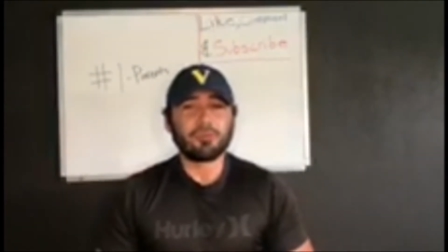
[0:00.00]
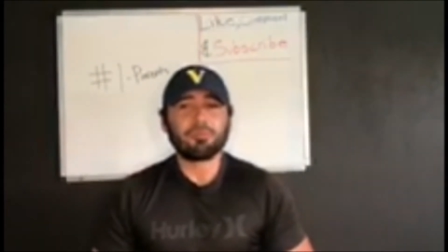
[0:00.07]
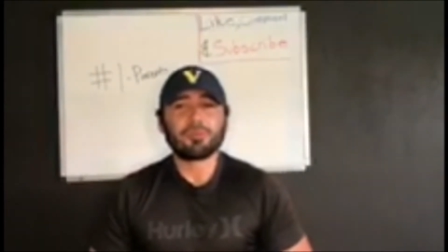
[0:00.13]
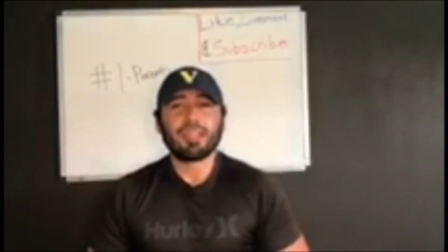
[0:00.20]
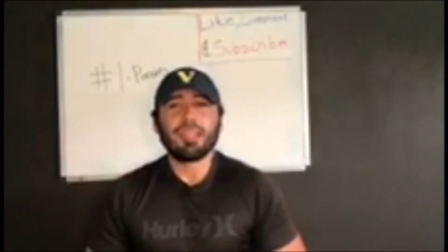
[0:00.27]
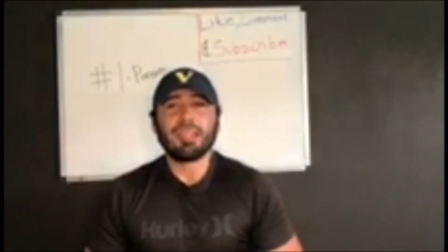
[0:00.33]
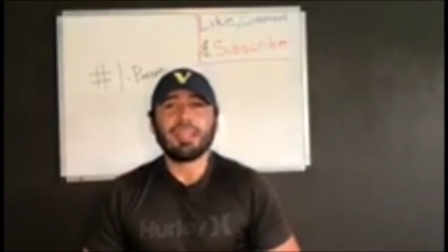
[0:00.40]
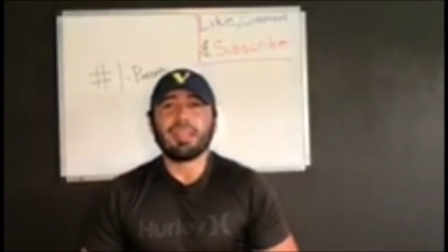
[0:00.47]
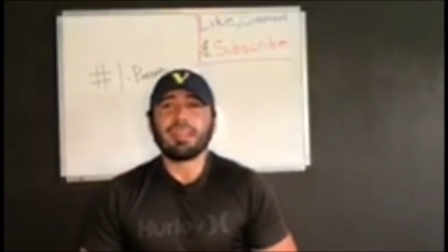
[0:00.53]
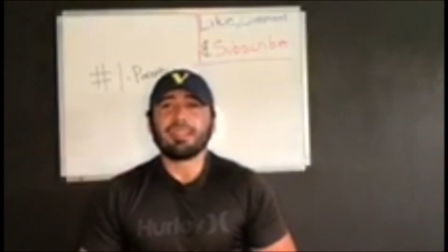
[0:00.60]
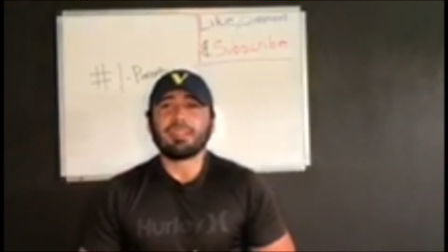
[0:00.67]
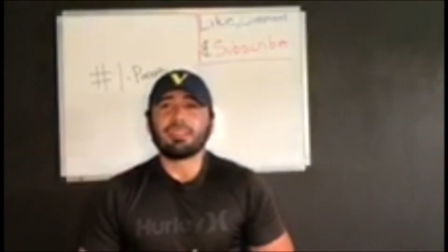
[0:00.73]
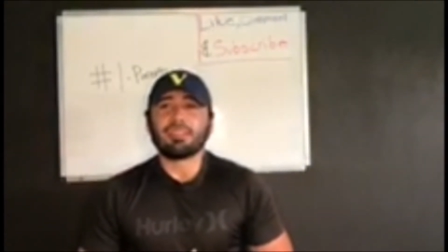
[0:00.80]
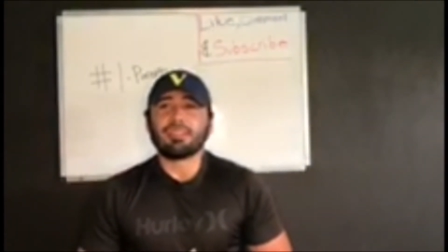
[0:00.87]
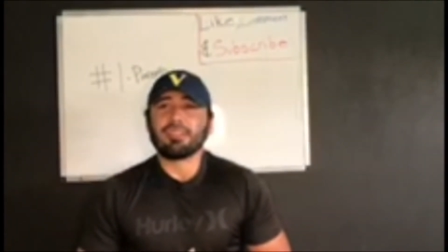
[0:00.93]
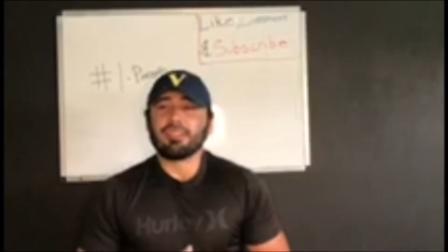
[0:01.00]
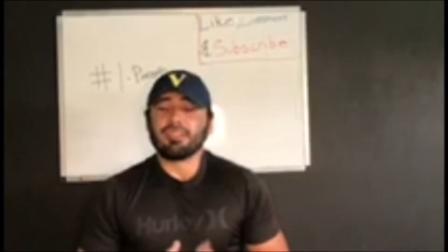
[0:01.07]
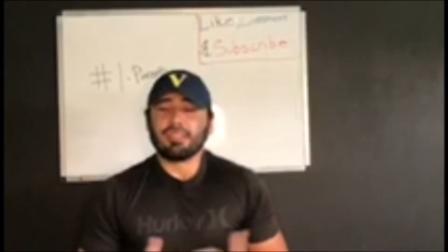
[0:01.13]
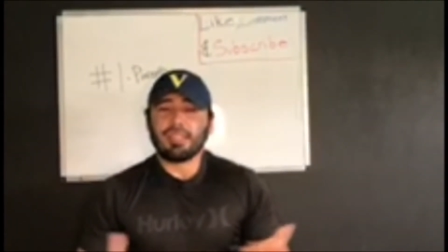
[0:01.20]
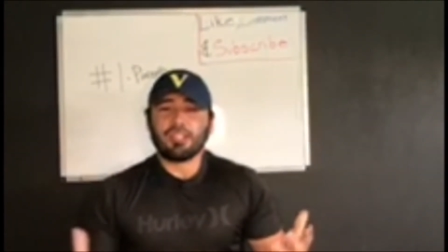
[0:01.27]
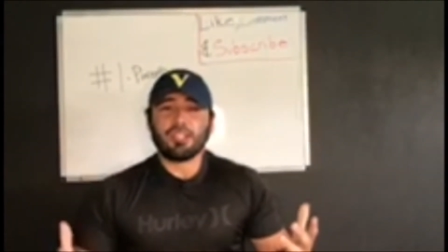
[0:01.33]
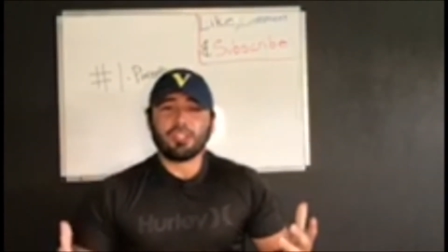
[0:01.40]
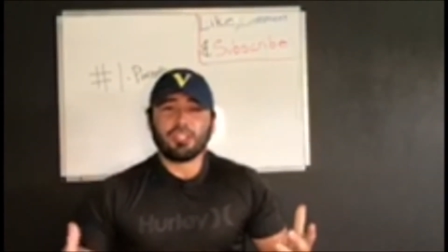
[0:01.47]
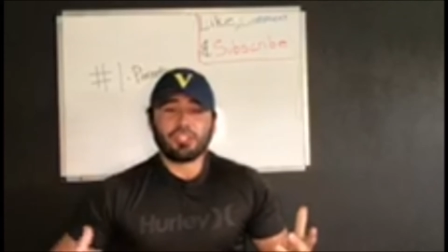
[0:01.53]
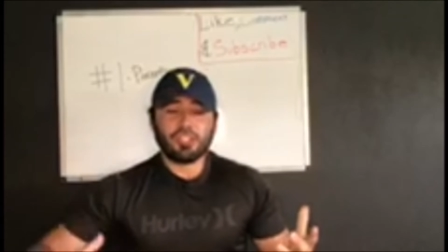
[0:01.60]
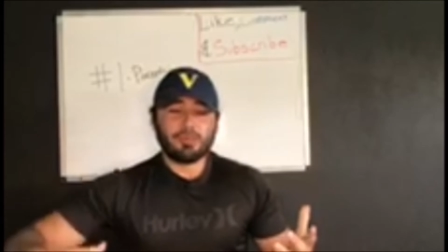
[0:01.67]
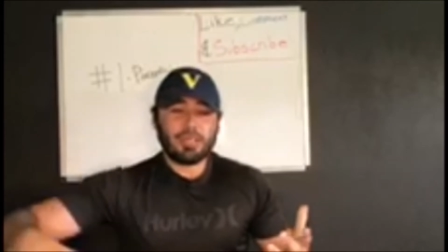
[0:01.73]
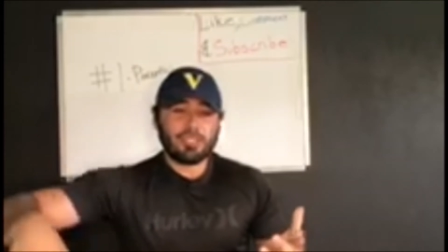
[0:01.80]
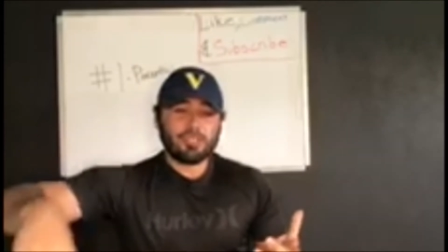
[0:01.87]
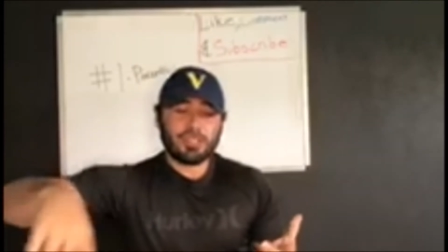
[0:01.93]
and I don't know, he just made
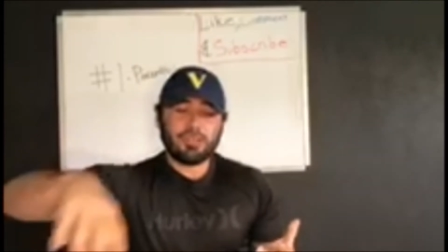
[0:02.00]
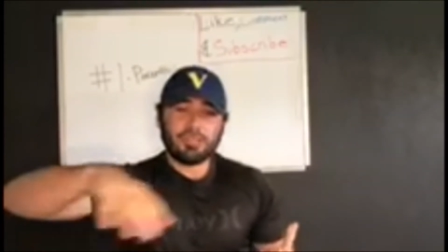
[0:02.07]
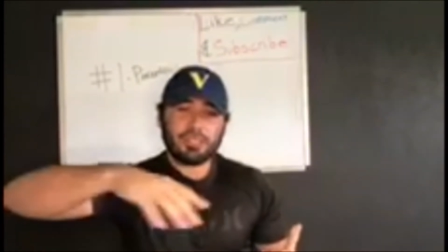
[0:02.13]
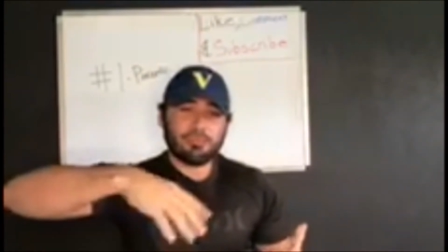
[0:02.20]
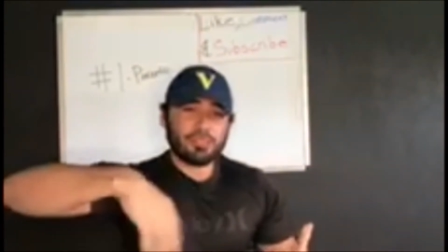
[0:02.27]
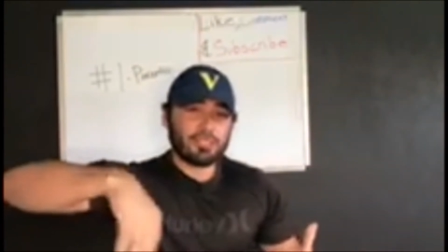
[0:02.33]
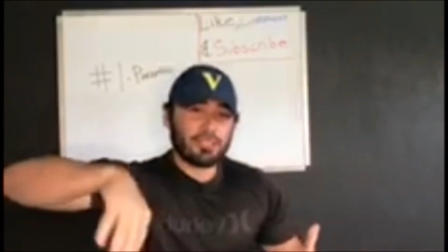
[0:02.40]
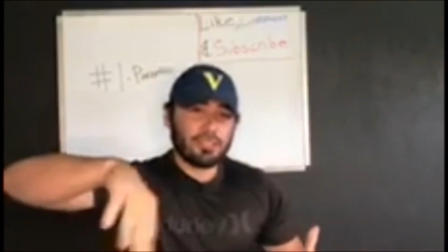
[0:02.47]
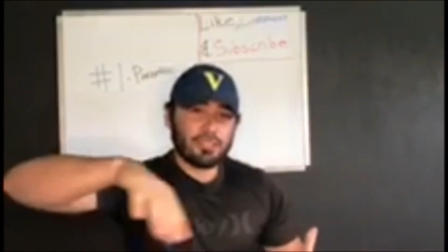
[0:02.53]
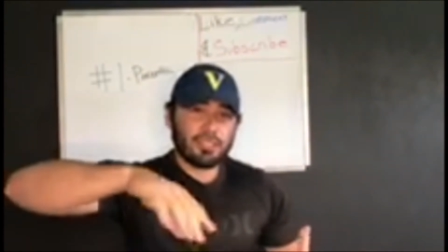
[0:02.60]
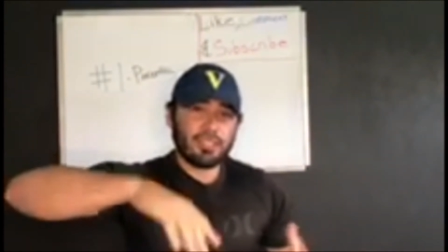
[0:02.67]
sure everything was good.